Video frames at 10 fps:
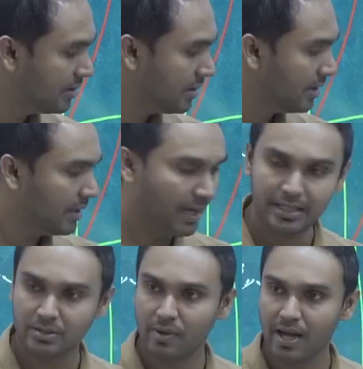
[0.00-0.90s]
a
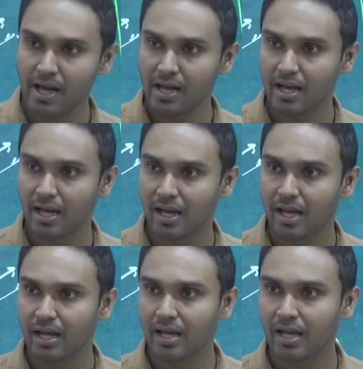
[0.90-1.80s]
square
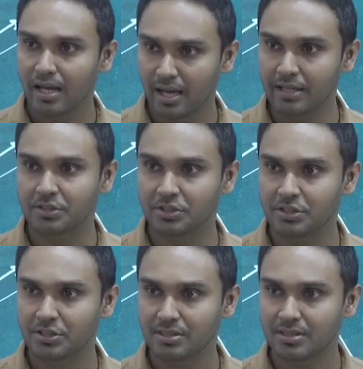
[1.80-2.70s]
h,
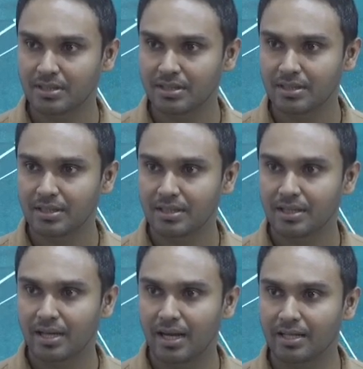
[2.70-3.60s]

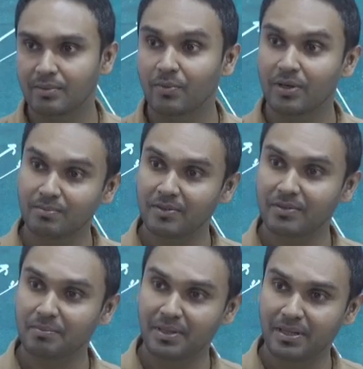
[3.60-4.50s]
and the volume of the
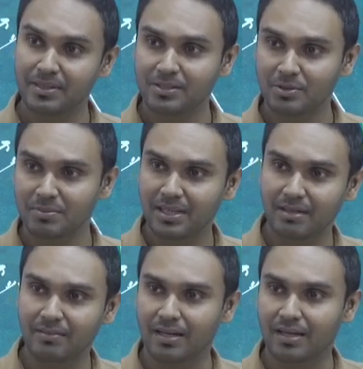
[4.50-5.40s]
pyramid should be then what?